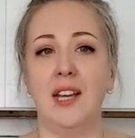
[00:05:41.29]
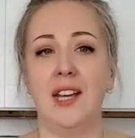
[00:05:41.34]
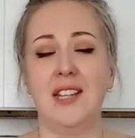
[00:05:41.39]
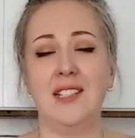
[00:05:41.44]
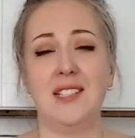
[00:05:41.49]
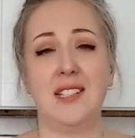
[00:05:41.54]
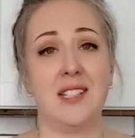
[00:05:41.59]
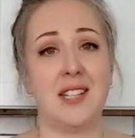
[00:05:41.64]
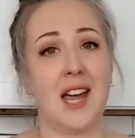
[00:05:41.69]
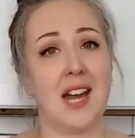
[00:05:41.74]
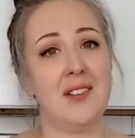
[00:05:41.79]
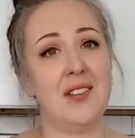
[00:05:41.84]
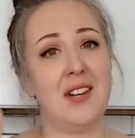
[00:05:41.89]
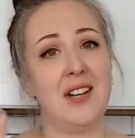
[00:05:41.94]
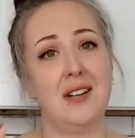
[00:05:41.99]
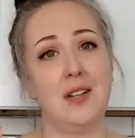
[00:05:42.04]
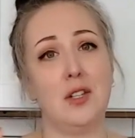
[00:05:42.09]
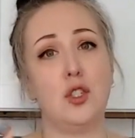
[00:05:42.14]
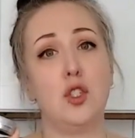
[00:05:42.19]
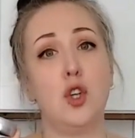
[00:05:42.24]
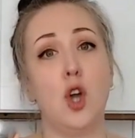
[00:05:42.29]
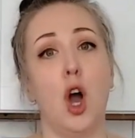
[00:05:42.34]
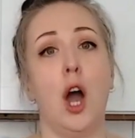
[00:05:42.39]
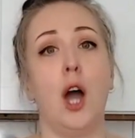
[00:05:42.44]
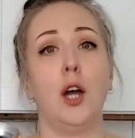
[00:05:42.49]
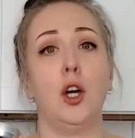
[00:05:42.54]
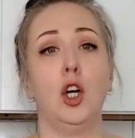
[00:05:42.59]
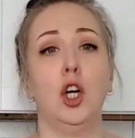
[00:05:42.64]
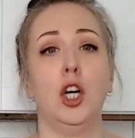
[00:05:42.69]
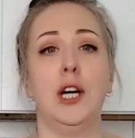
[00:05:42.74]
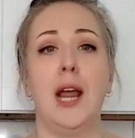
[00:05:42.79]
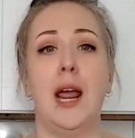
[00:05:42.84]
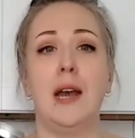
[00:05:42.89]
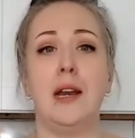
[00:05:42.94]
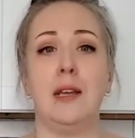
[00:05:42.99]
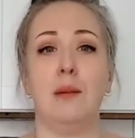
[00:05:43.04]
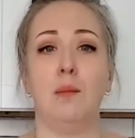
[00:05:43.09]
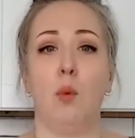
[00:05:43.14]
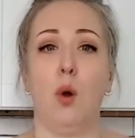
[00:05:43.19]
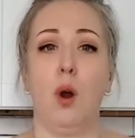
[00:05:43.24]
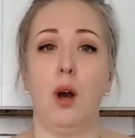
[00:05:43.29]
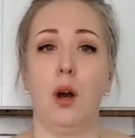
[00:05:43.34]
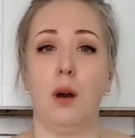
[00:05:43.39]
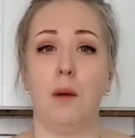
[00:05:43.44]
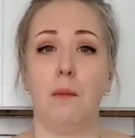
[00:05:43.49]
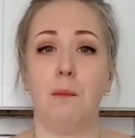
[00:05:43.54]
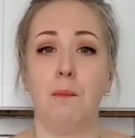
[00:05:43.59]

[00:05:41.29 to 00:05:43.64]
is a sign that it is not good anymore.